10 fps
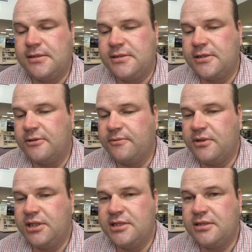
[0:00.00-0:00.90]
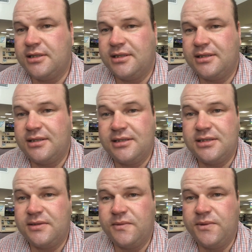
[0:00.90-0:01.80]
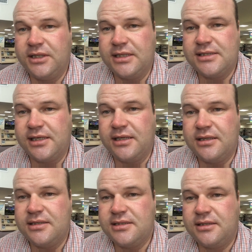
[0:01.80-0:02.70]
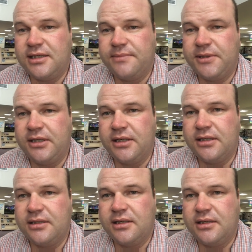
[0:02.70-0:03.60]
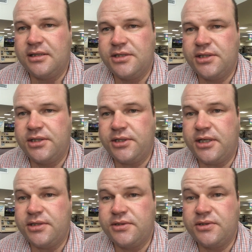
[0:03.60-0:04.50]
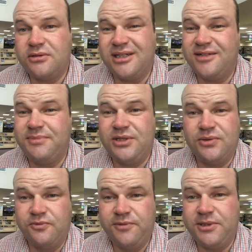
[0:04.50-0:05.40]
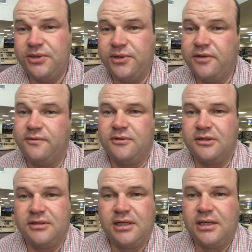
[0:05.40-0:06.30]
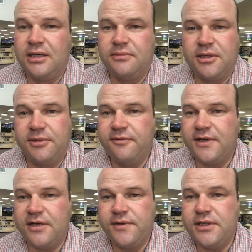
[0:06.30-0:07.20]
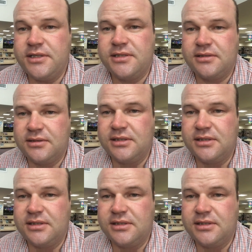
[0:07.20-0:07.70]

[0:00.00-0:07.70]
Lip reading: So these are the really exciting things that are happening at Nanjing International School. And we've been doing it for probably 5 years.